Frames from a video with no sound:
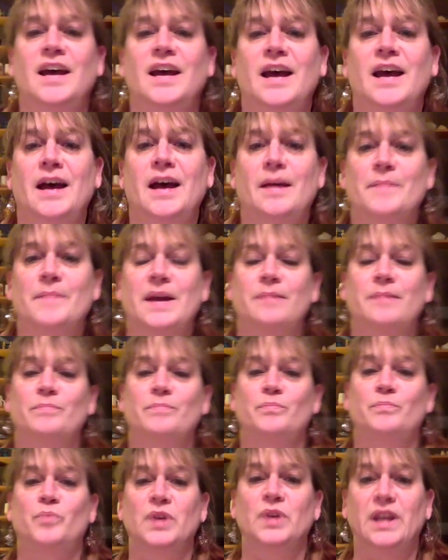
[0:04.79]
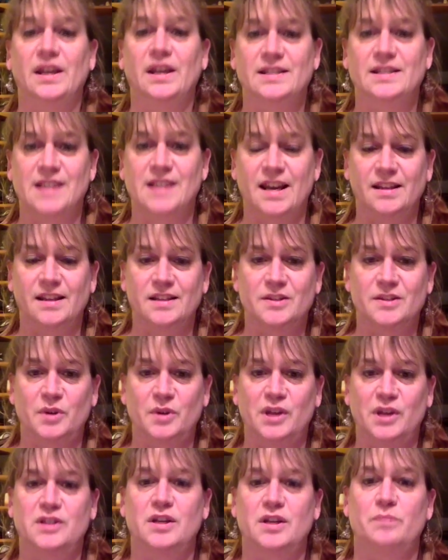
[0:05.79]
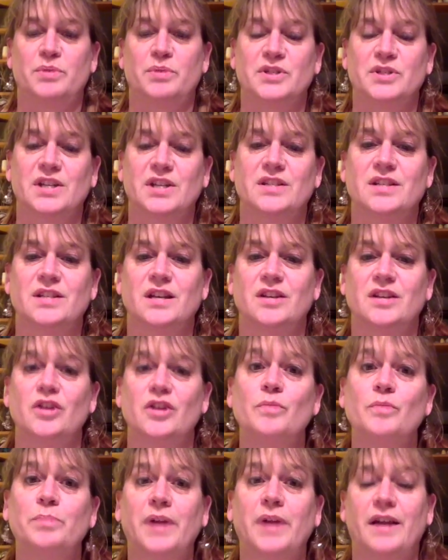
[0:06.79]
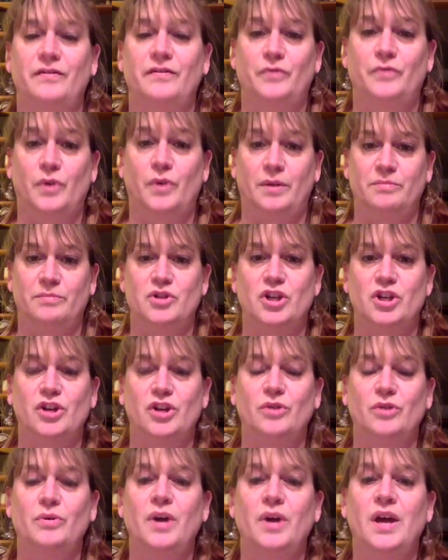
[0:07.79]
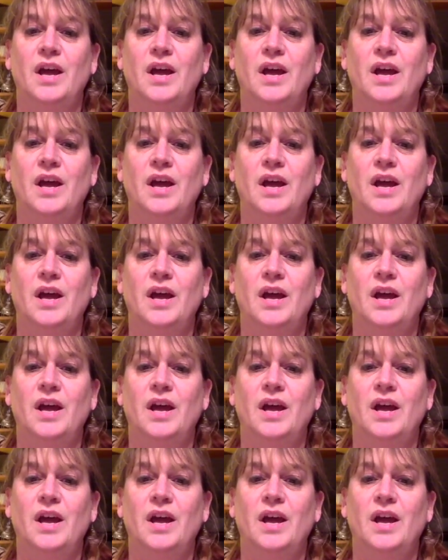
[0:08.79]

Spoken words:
I'm really excited this week to present a new platform to you.